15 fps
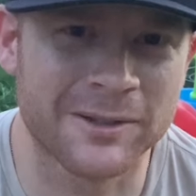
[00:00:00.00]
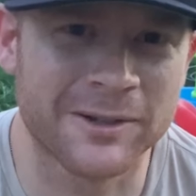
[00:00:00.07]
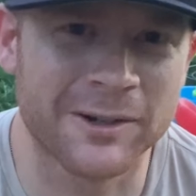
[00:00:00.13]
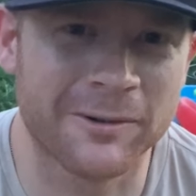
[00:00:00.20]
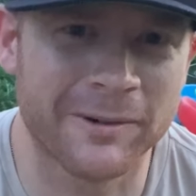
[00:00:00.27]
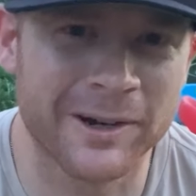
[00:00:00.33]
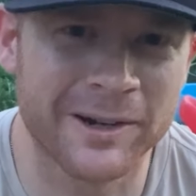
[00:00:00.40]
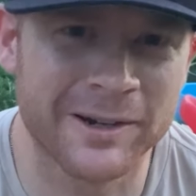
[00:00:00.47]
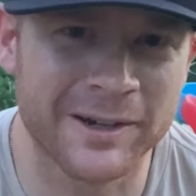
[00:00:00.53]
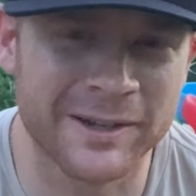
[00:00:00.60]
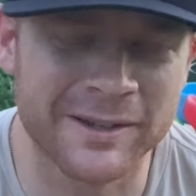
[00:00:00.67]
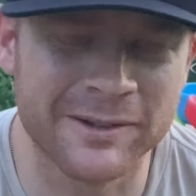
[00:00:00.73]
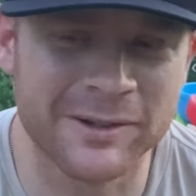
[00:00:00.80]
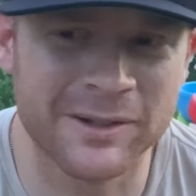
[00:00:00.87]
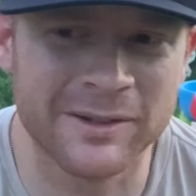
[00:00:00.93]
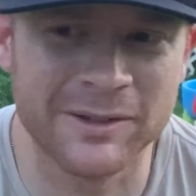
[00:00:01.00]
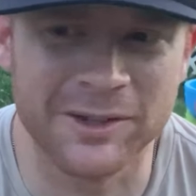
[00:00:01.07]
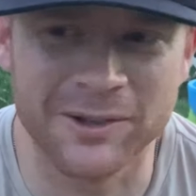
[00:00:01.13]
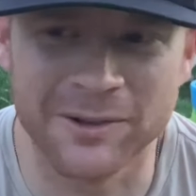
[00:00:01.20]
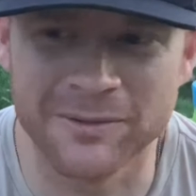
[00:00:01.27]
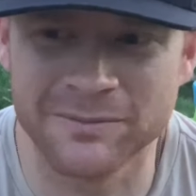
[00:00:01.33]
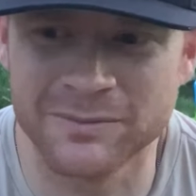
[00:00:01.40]
of nowhere, and
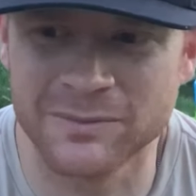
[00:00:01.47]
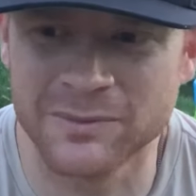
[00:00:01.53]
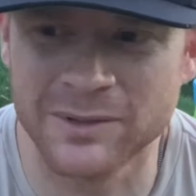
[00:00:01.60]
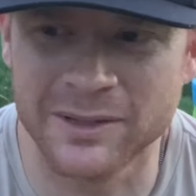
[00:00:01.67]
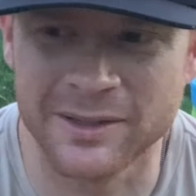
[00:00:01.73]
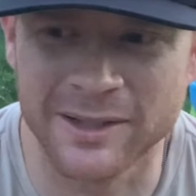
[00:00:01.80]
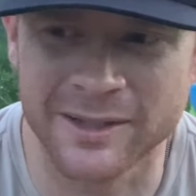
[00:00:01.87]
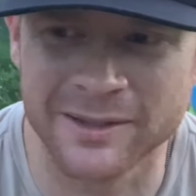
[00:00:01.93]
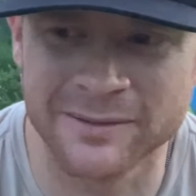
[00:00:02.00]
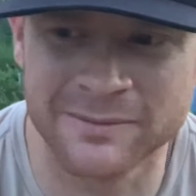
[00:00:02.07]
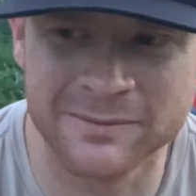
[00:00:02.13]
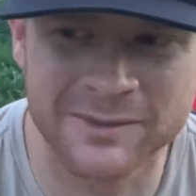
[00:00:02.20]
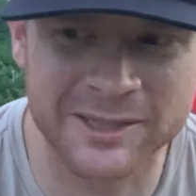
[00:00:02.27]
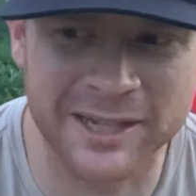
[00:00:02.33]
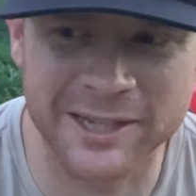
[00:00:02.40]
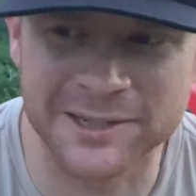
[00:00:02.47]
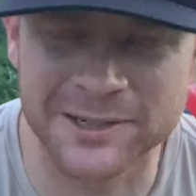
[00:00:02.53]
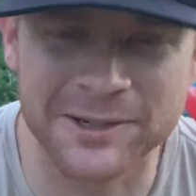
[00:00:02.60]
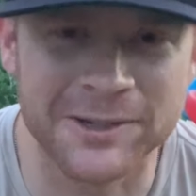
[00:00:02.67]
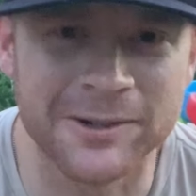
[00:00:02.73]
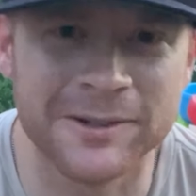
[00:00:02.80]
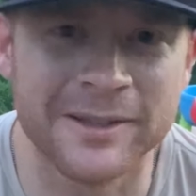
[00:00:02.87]
the sketchy
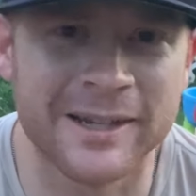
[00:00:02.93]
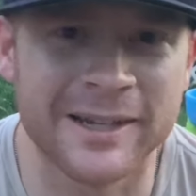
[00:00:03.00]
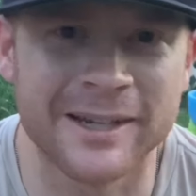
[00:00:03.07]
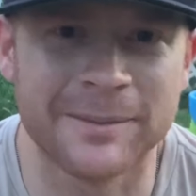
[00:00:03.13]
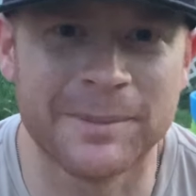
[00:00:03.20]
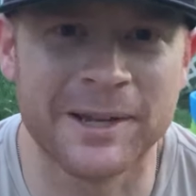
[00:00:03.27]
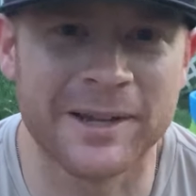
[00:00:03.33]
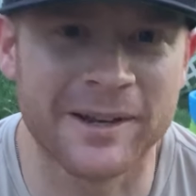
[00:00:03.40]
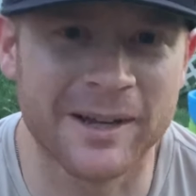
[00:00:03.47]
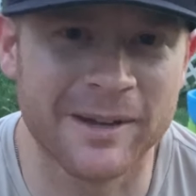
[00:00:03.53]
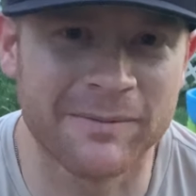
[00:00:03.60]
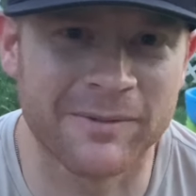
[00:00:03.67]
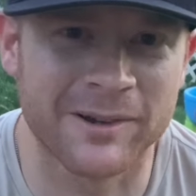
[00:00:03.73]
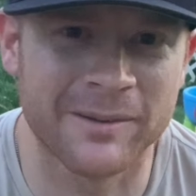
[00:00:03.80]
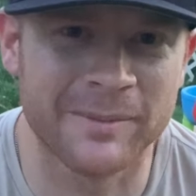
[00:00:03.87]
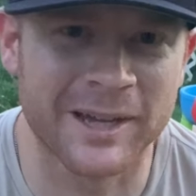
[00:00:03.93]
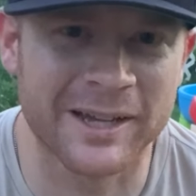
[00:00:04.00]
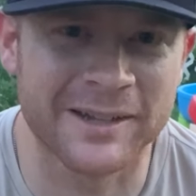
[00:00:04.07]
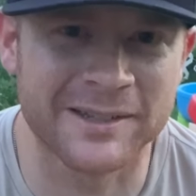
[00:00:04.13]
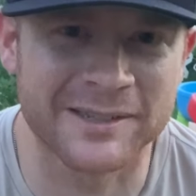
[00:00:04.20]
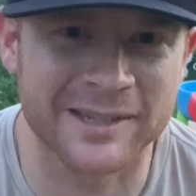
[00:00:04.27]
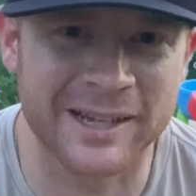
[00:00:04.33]
dude that I had to pick it up from had
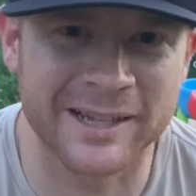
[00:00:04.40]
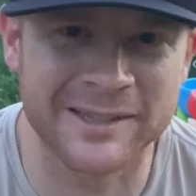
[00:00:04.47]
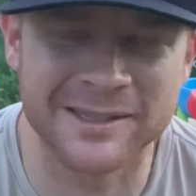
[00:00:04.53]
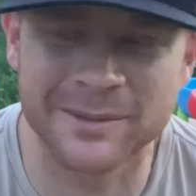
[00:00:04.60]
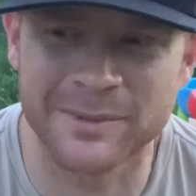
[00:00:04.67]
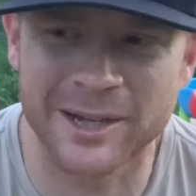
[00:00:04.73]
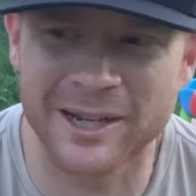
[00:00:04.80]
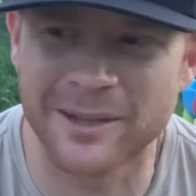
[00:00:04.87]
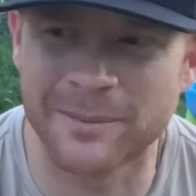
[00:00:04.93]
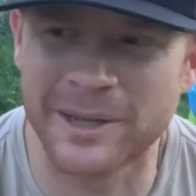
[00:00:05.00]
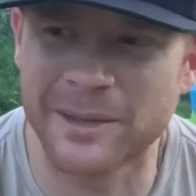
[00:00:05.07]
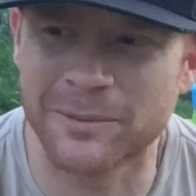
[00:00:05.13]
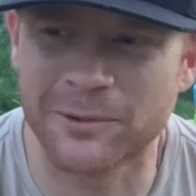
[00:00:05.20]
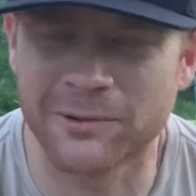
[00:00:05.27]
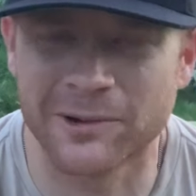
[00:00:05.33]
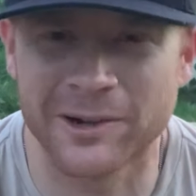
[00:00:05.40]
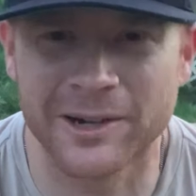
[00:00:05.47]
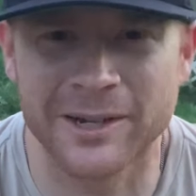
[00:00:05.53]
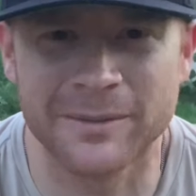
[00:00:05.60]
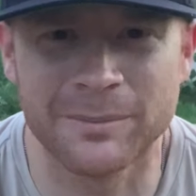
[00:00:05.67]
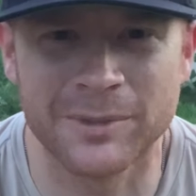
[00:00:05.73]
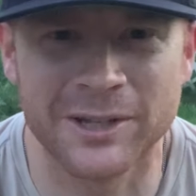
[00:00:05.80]
to sign some kind of paperwork
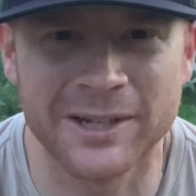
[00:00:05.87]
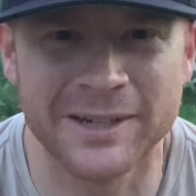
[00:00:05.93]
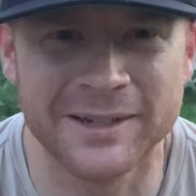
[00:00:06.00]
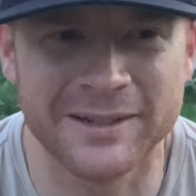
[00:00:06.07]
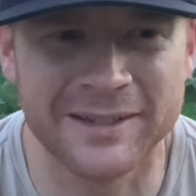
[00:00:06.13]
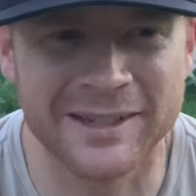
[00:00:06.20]
in blood.